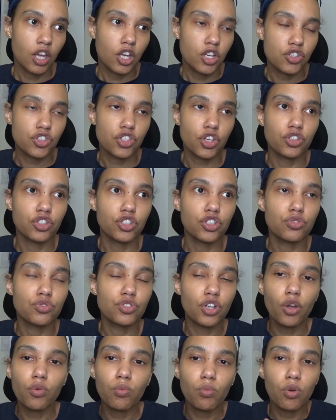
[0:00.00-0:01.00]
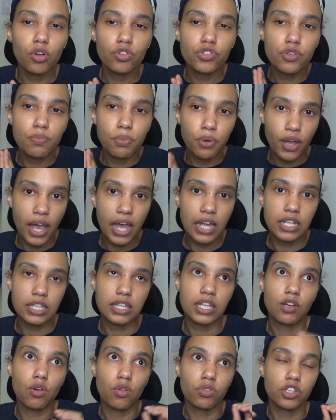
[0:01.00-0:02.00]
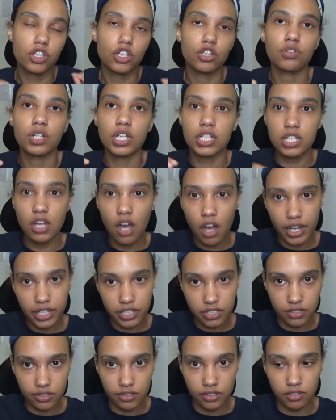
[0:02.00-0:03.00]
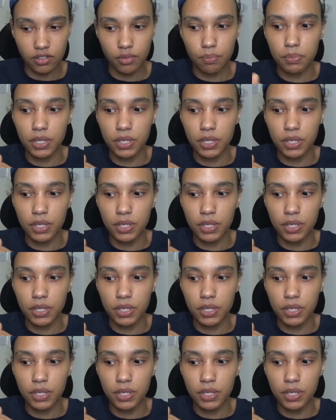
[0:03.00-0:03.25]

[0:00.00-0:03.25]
So you don't want to put anything on the unit title